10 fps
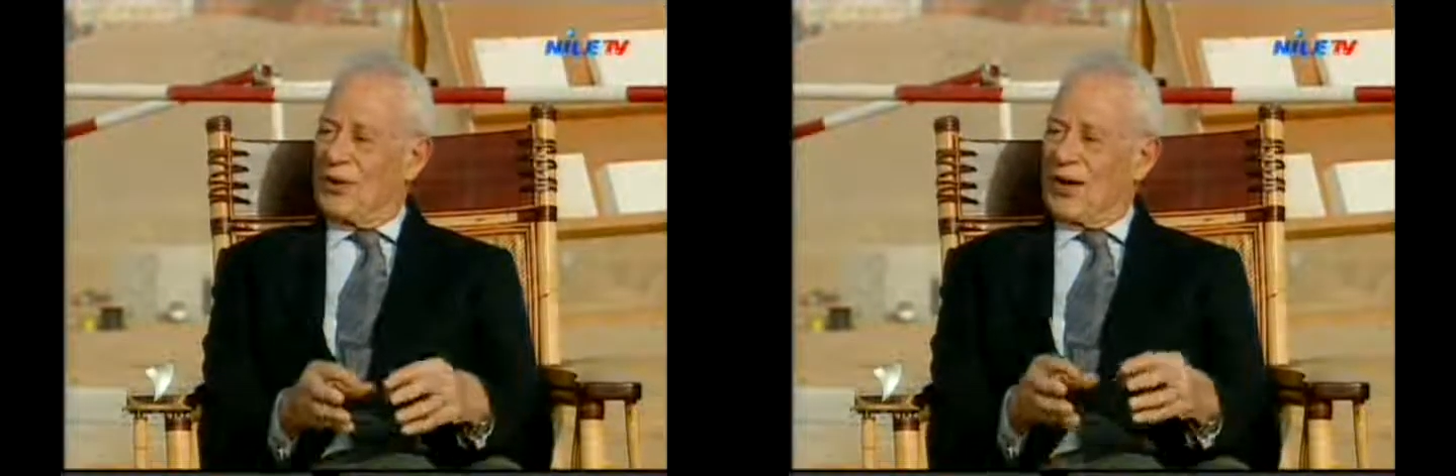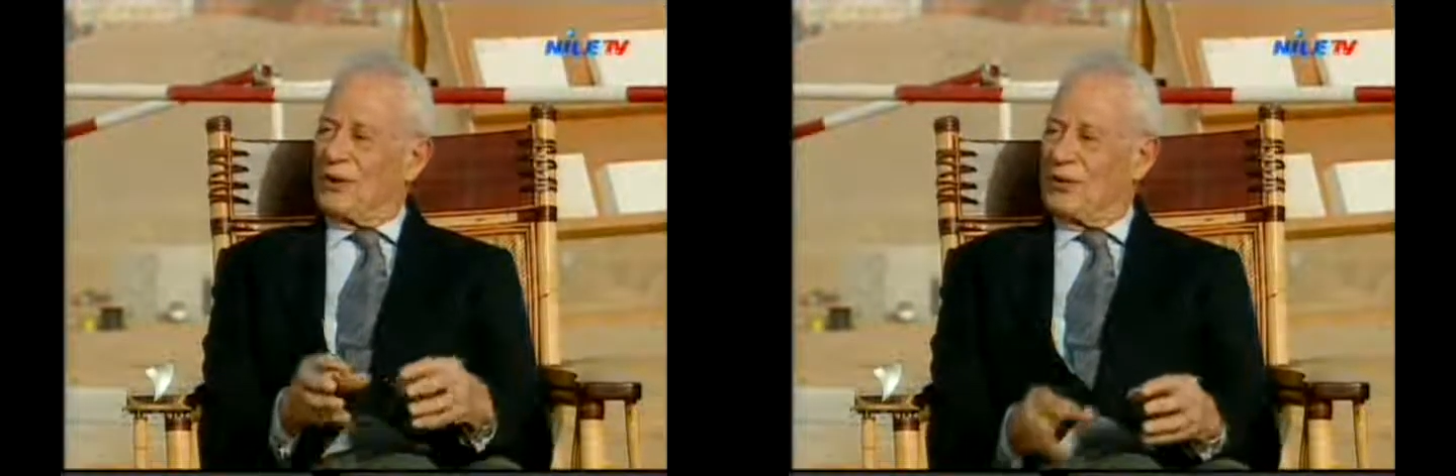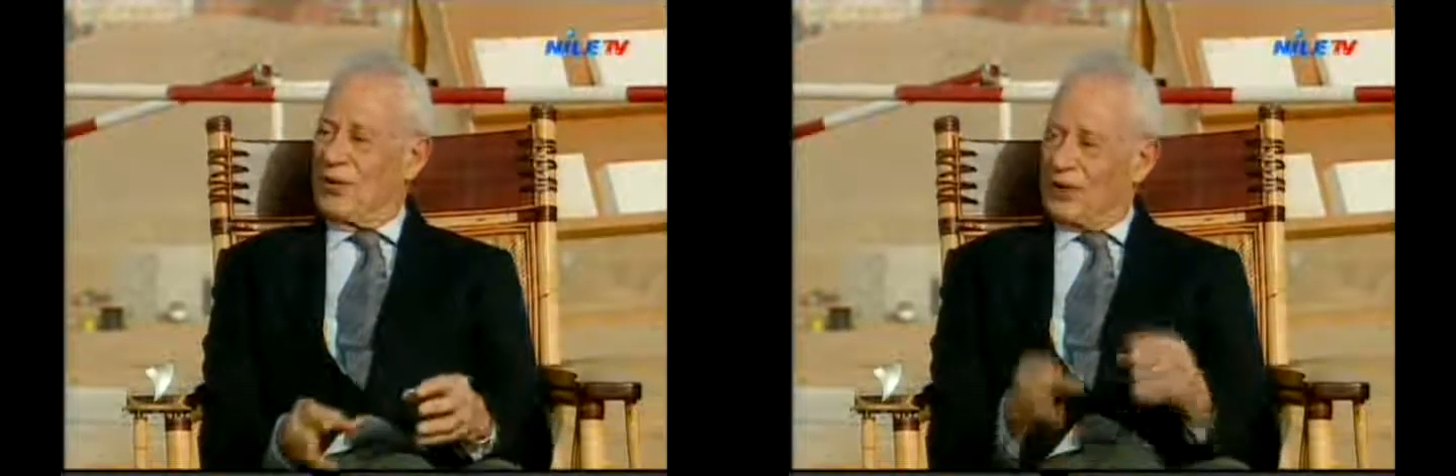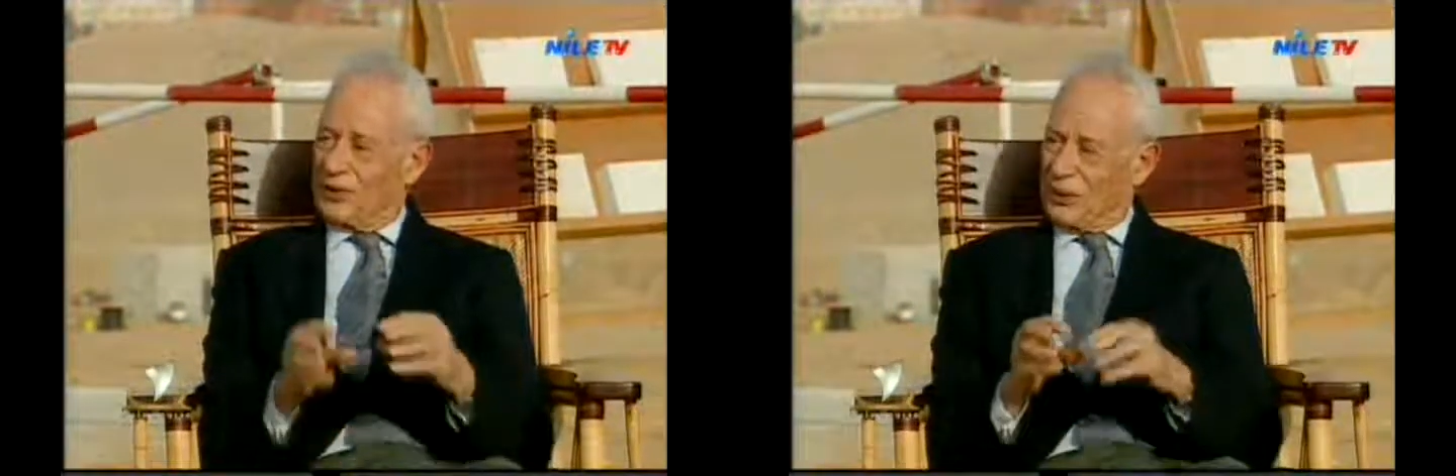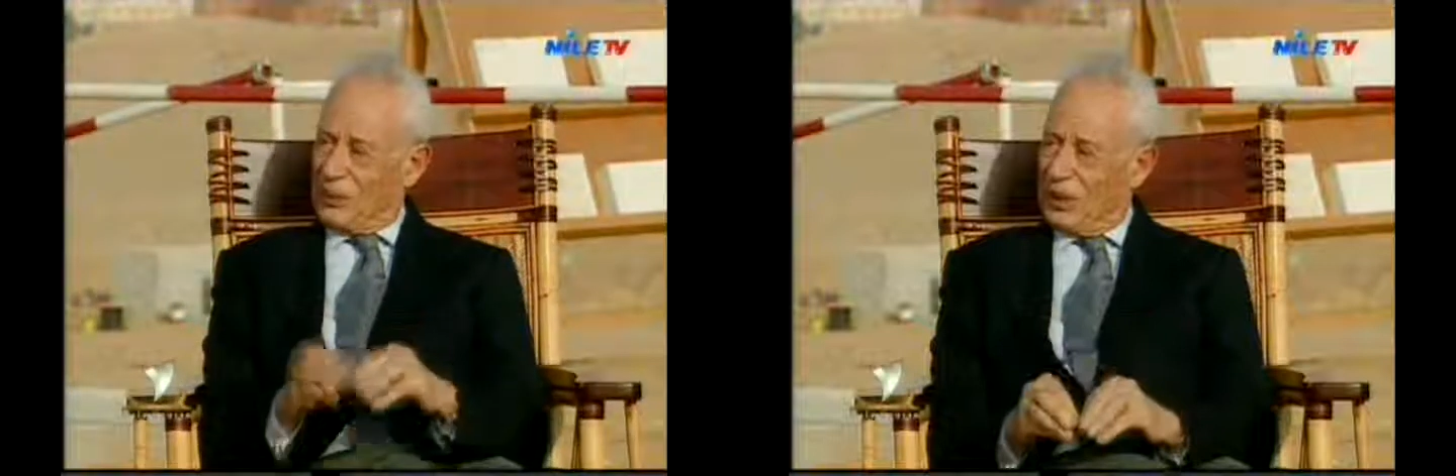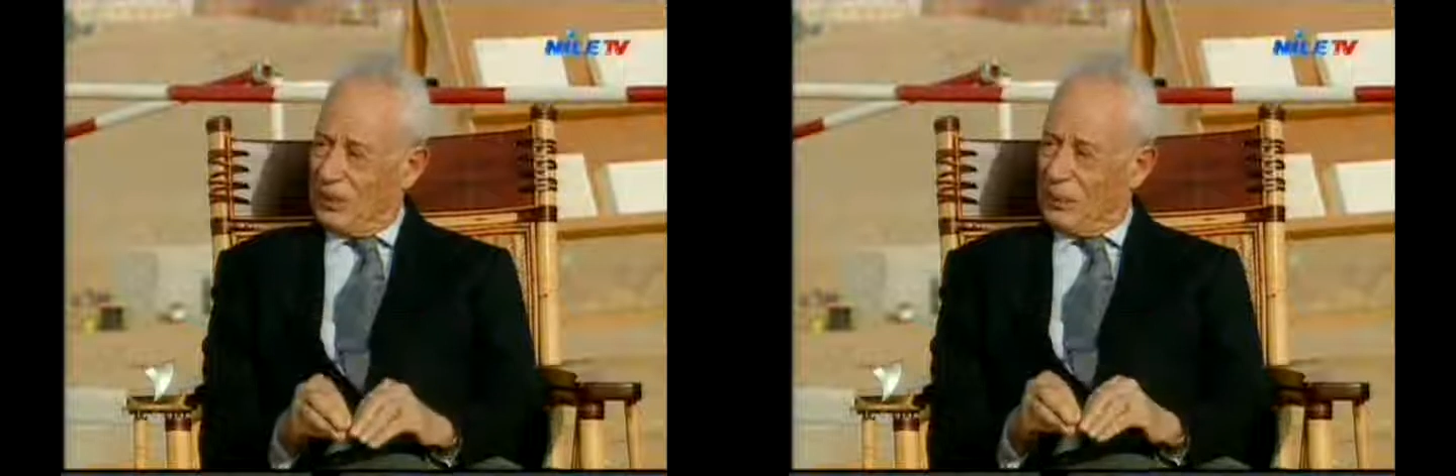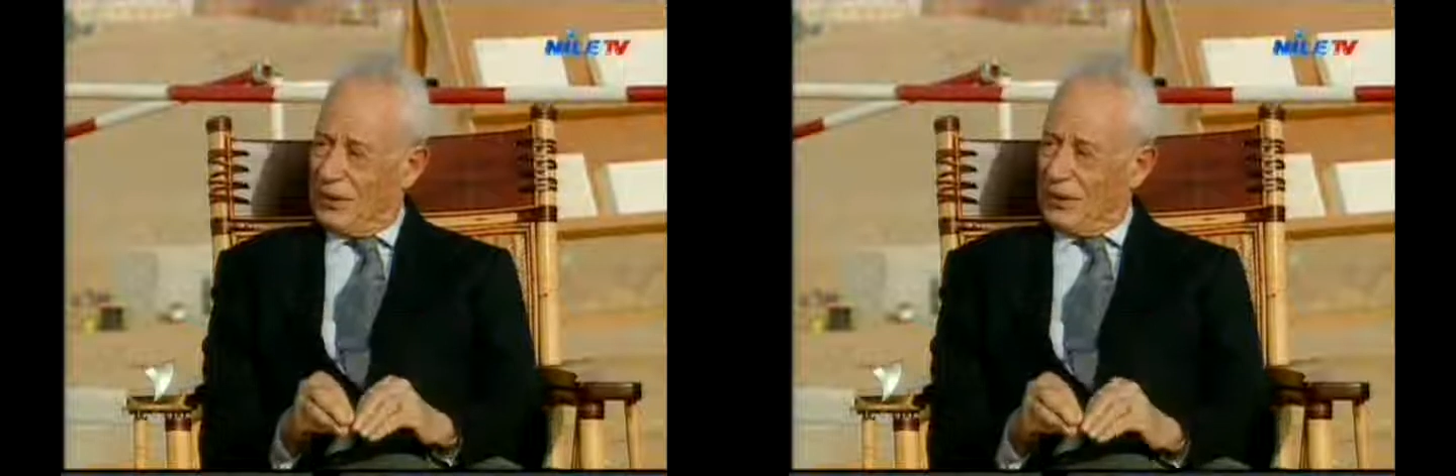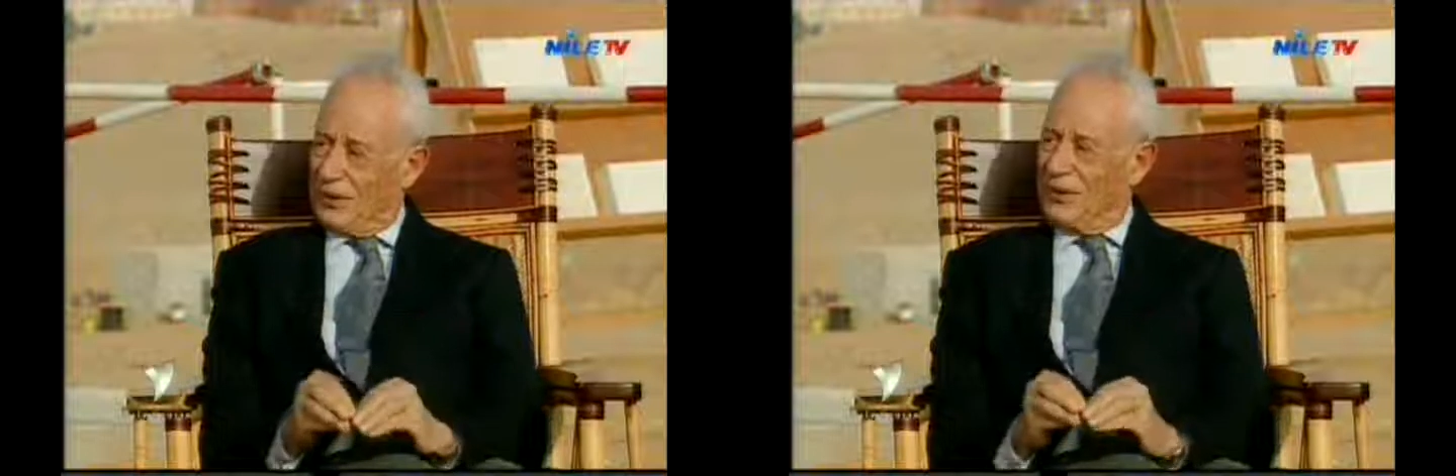the artifacts within the
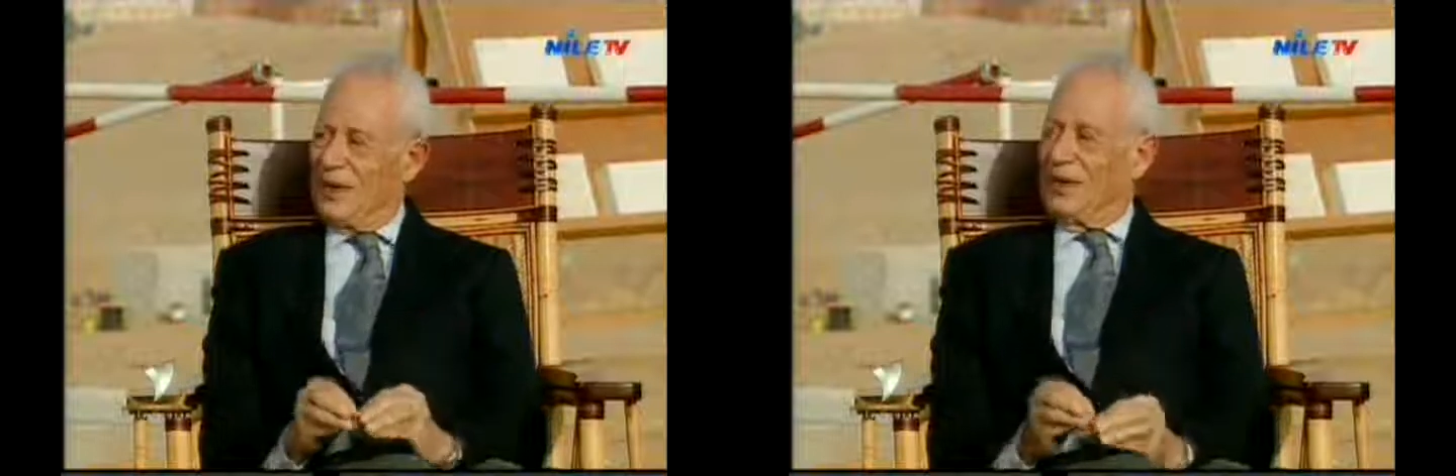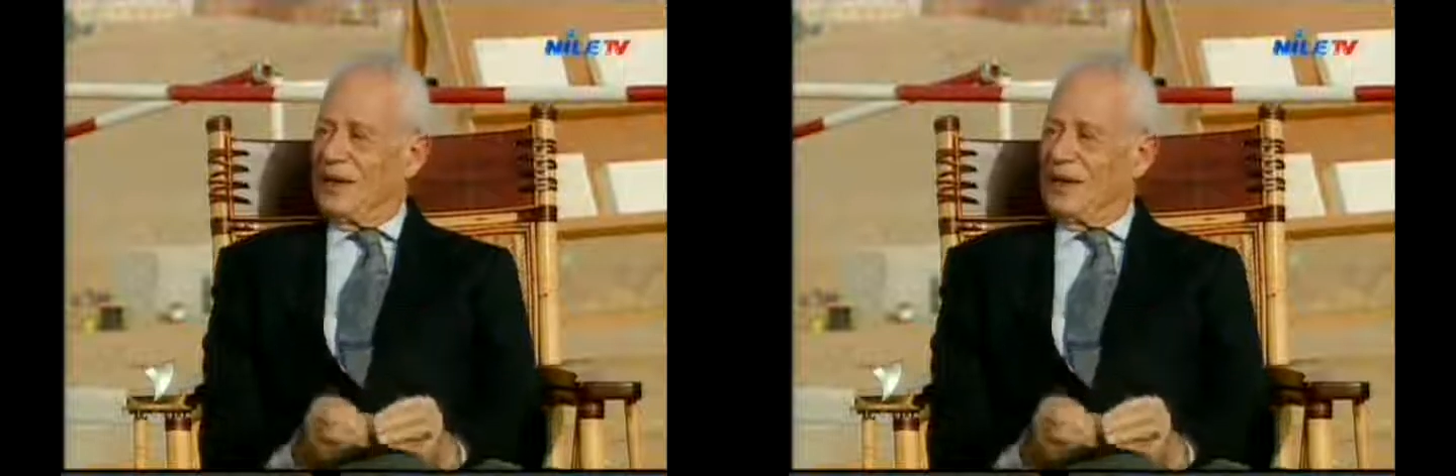building,